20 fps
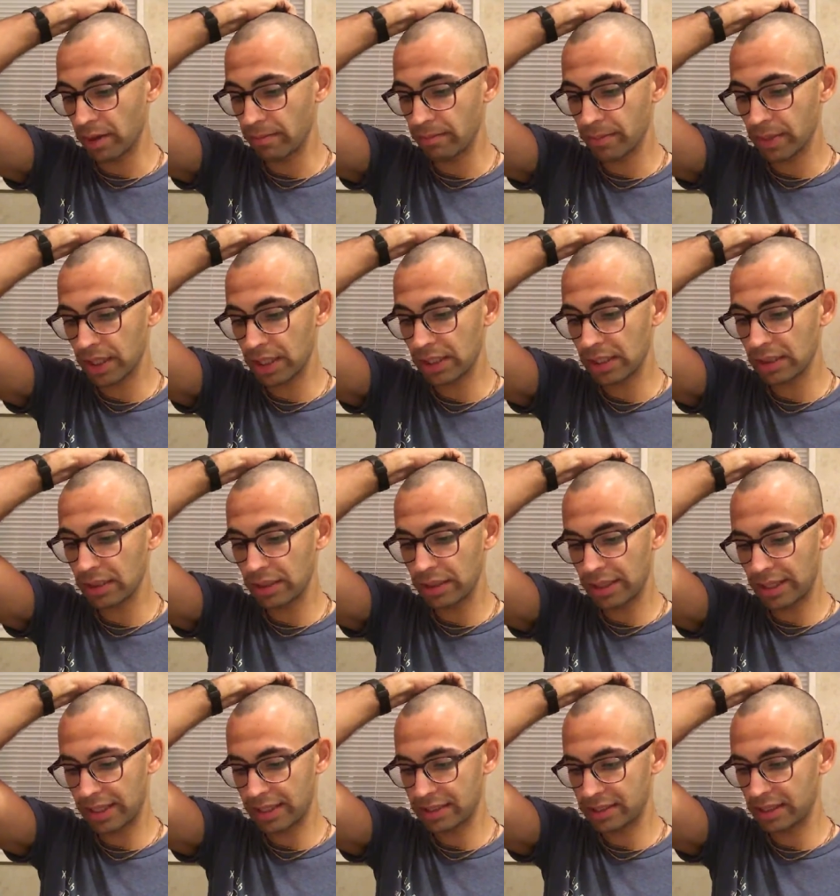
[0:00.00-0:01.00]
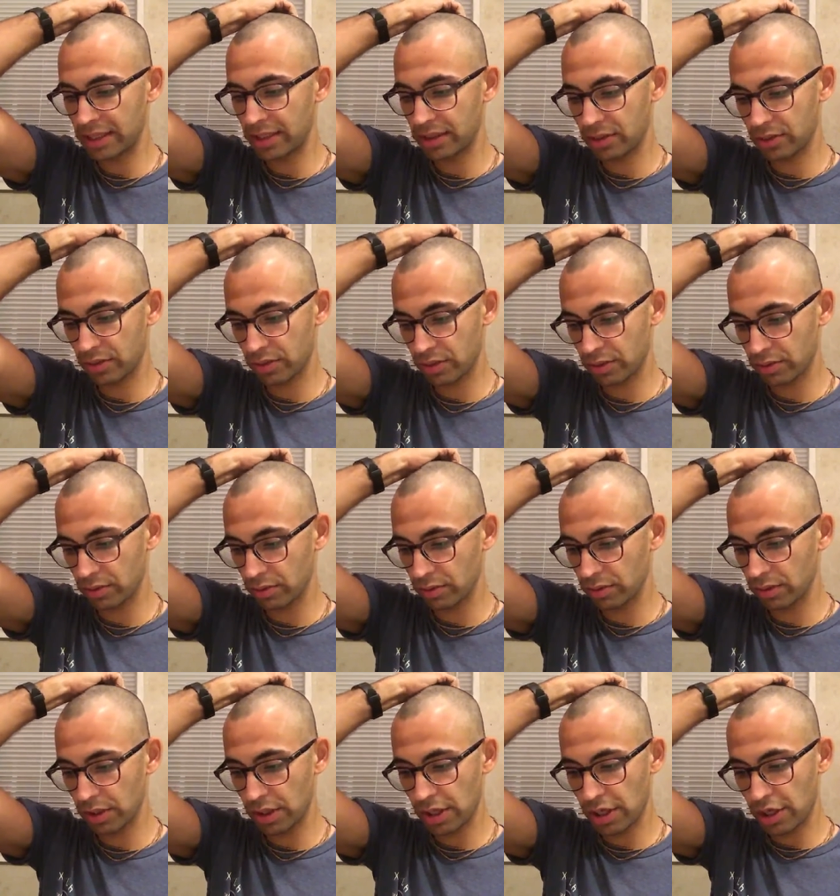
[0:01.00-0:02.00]
Brahman is the
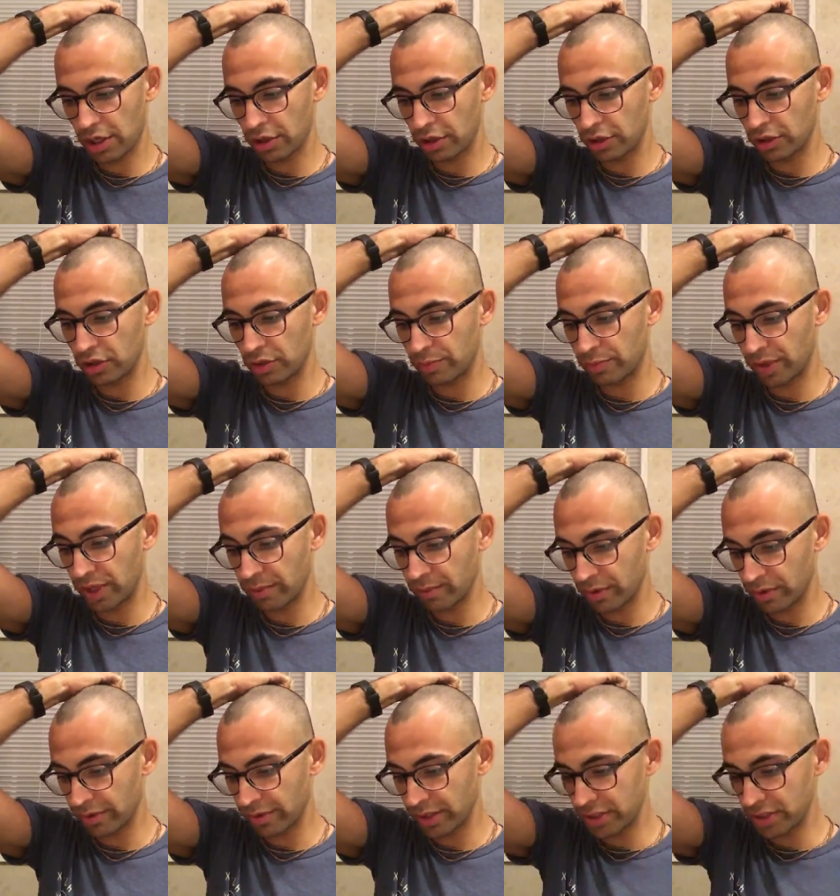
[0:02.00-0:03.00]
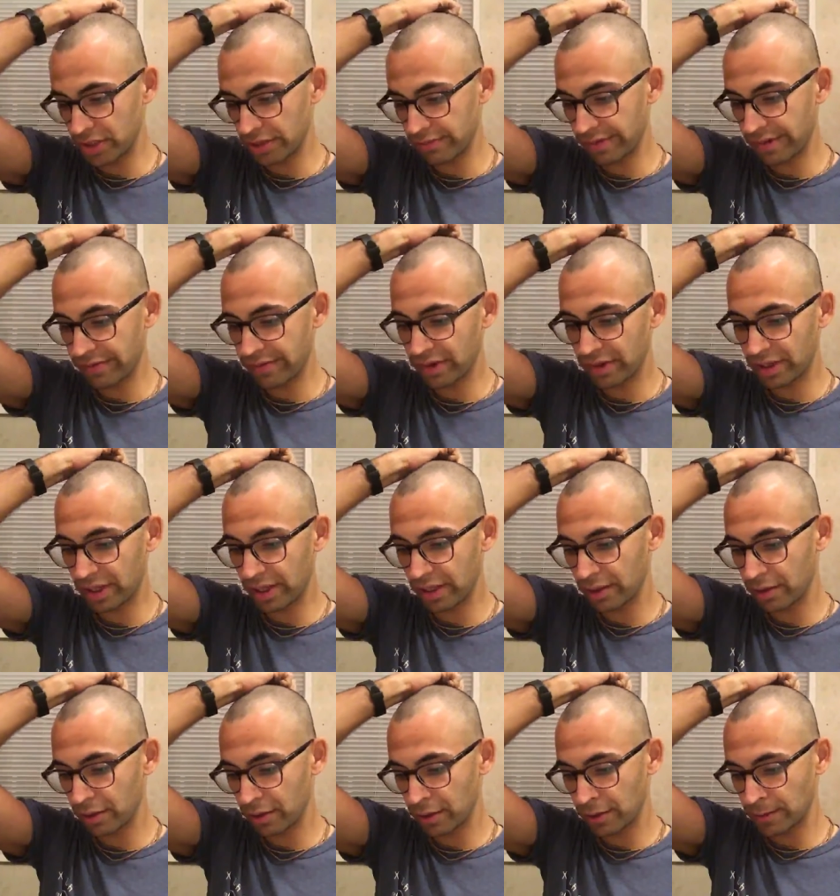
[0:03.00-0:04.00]
eternal, the supreme origin of everything,